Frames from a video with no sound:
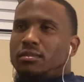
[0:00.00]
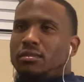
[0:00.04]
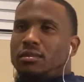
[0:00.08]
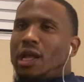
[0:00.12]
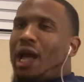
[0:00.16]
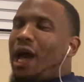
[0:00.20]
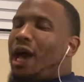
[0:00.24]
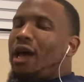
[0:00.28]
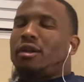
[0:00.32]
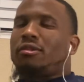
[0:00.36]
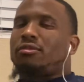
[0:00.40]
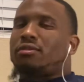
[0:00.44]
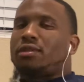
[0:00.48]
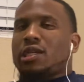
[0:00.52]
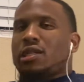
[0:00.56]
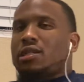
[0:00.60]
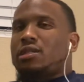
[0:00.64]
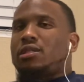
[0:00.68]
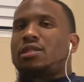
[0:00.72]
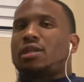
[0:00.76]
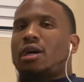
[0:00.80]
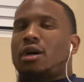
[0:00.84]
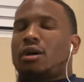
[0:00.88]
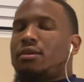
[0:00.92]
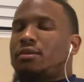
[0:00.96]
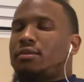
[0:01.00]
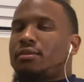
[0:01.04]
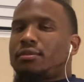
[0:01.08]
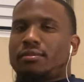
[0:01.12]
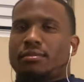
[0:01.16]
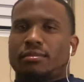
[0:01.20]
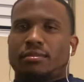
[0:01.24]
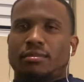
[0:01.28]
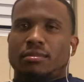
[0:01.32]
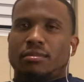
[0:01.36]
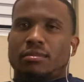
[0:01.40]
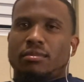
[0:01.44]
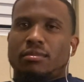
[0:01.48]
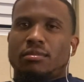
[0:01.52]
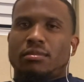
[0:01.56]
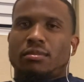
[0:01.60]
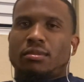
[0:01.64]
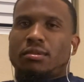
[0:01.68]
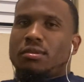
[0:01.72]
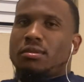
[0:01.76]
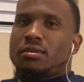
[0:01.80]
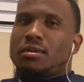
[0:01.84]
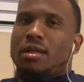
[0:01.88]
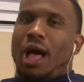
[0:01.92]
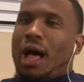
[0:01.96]
I don't think so.
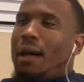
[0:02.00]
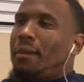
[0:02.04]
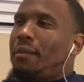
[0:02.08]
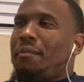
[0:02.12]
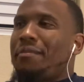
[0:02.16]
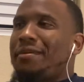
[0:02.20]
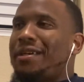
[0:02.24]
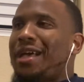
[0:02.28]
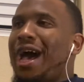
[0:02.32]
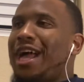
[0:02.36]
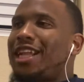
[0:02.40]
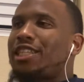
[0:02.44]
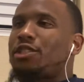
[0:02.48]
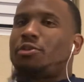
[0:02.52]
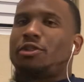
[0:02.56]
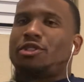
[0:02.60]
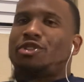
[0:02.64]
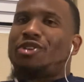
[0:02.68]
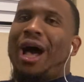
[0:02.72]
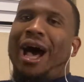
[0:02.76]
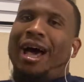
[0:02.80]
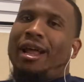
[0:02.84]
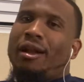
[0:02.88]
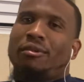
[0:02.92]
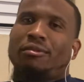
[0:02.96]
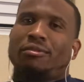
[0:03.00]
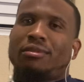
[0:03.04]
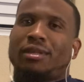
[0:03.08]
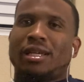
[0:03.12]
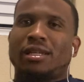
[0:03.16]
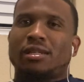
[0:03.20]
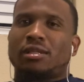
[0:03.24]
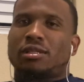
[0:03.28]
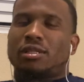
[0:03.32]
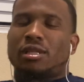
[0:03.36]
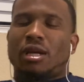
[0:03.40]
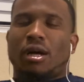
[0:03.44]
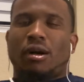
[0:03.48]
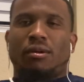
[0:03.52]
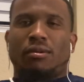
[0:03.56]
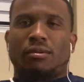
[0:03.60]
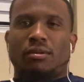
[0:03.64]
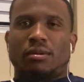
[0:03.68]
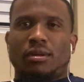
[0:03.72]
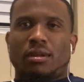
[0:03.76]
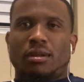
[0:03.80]
I'm gonna be honest with you. I don't think so.